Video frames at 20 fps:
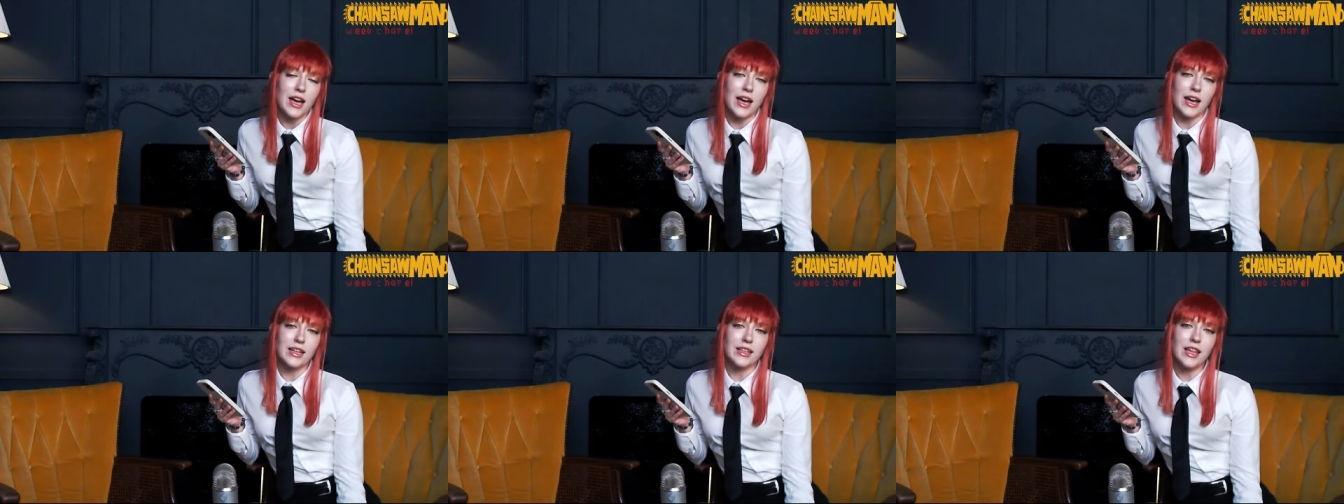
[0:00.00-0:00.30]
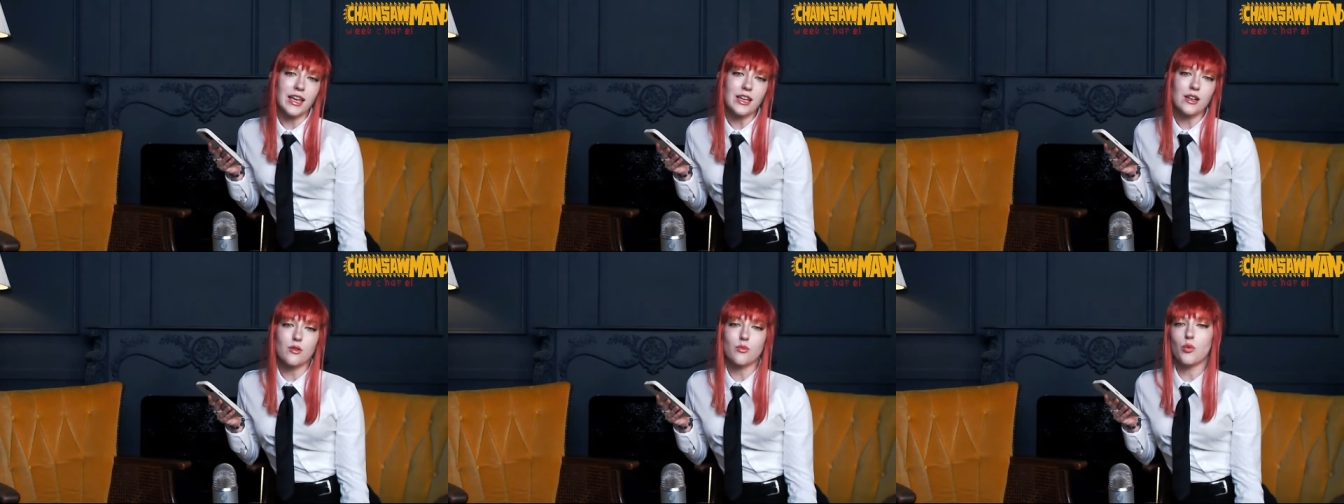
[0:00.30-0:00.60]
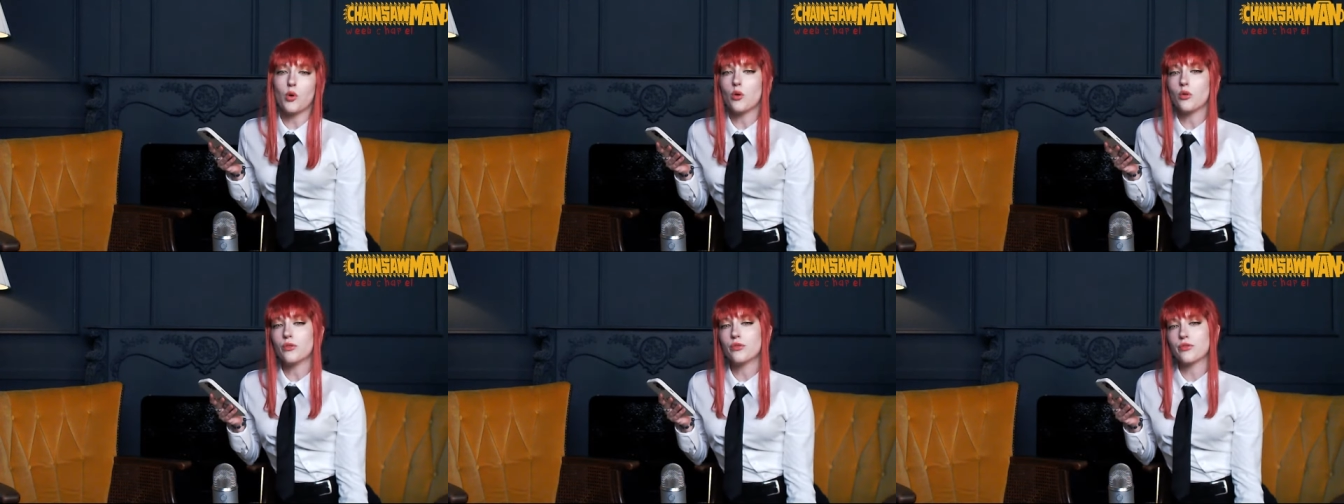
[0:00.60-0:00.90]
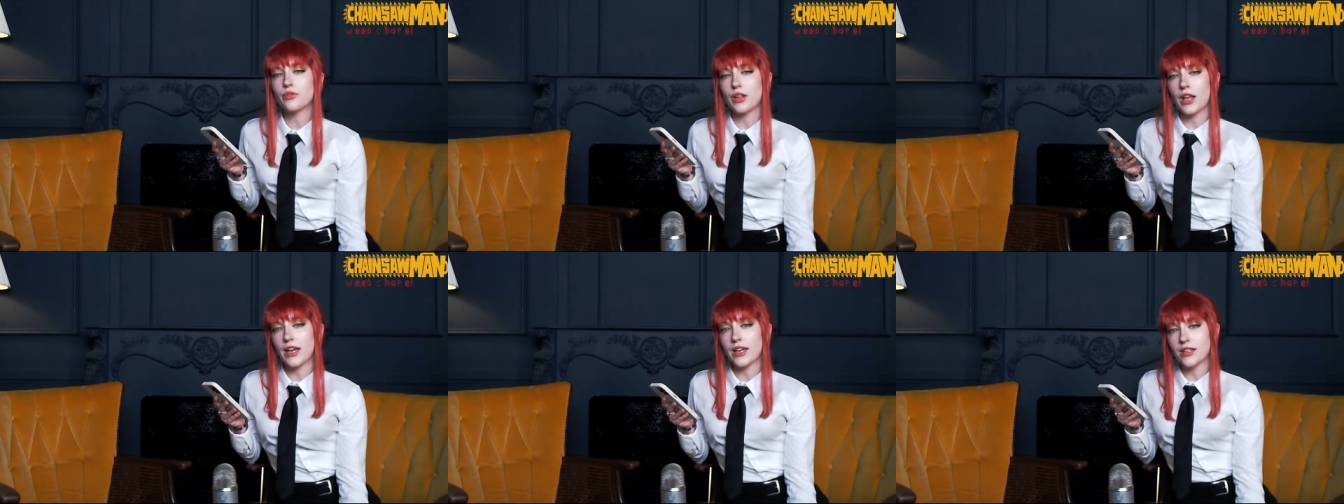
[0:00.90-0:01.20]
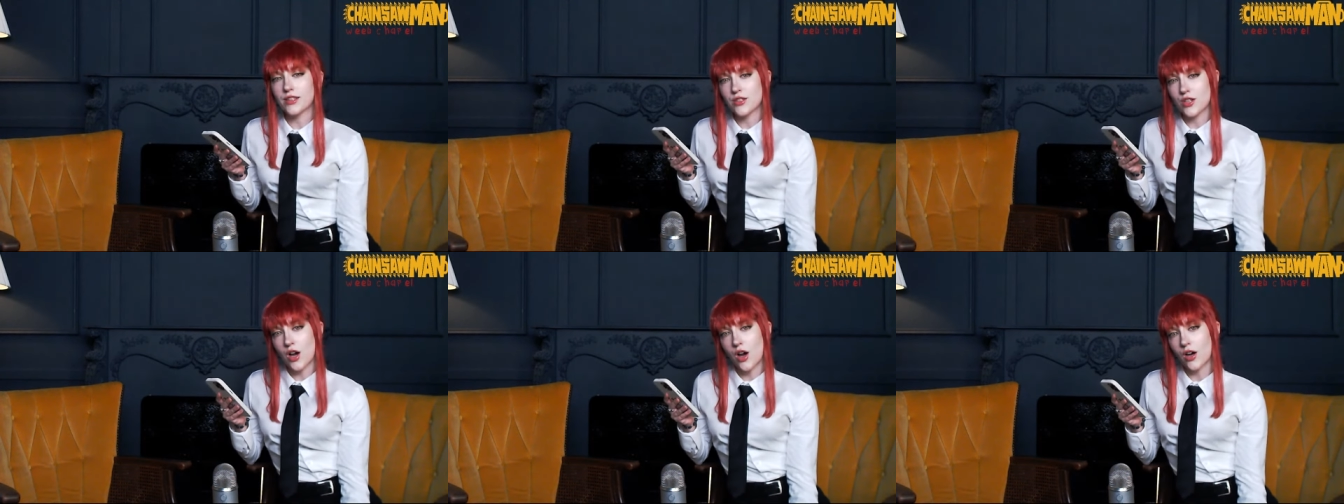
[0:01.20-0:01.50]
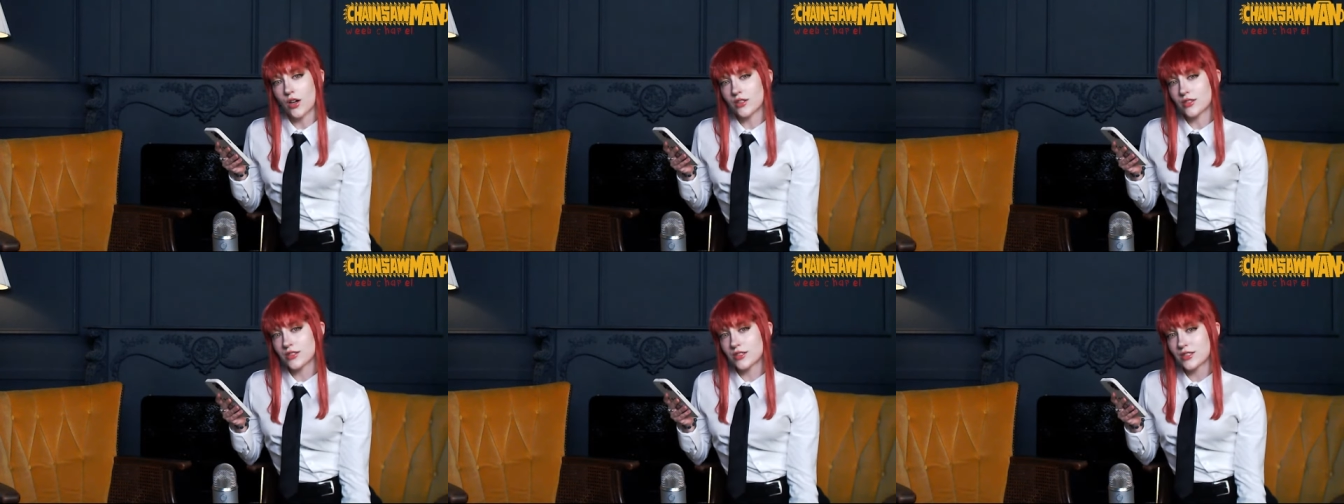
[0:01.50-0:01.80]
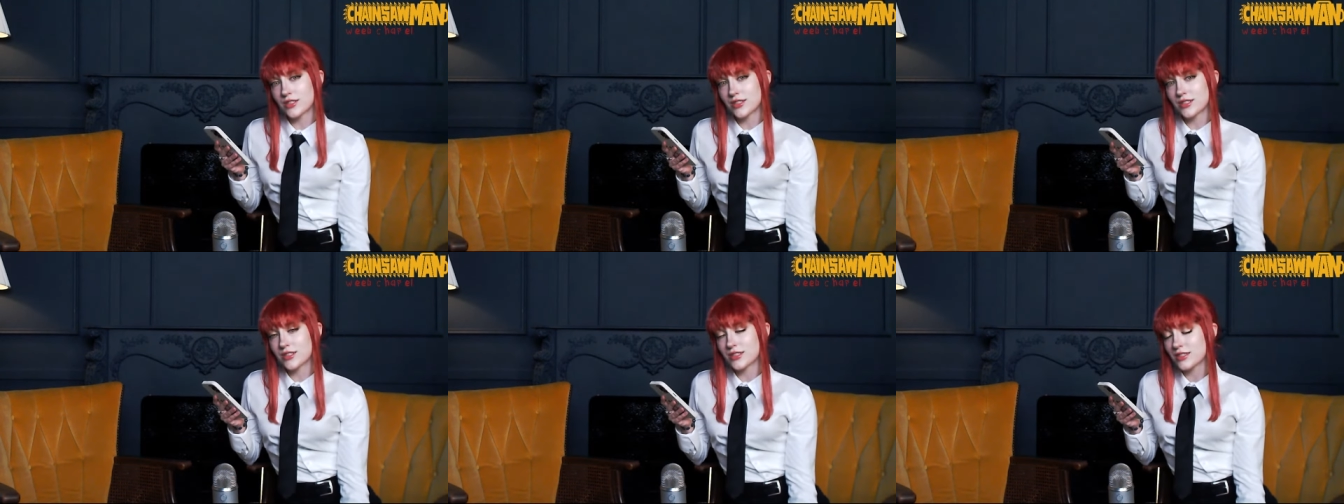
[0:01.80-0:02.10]
I like wolf-like
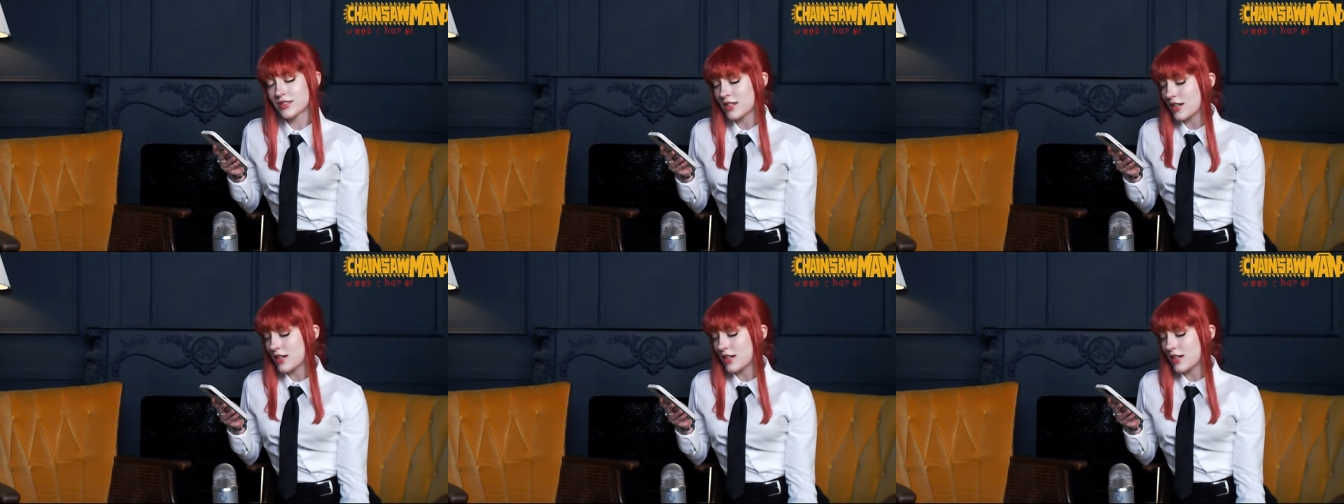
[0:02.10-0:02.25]
dogs.